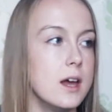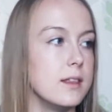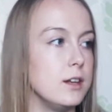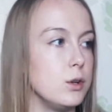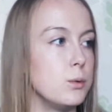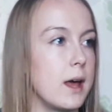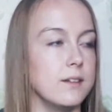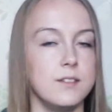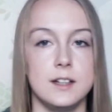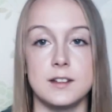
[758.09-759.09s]
They do well
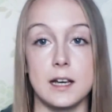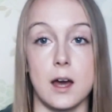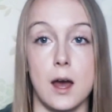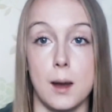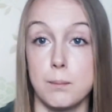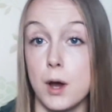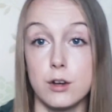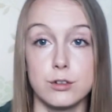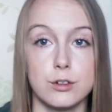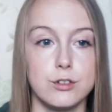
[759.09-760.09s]
in things like uh,
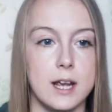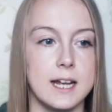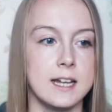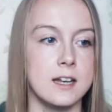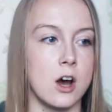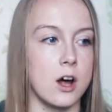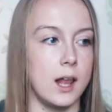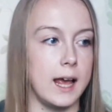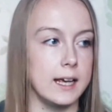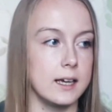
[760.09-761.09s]
personal training or
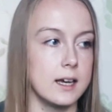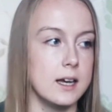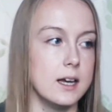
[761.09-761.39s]
like,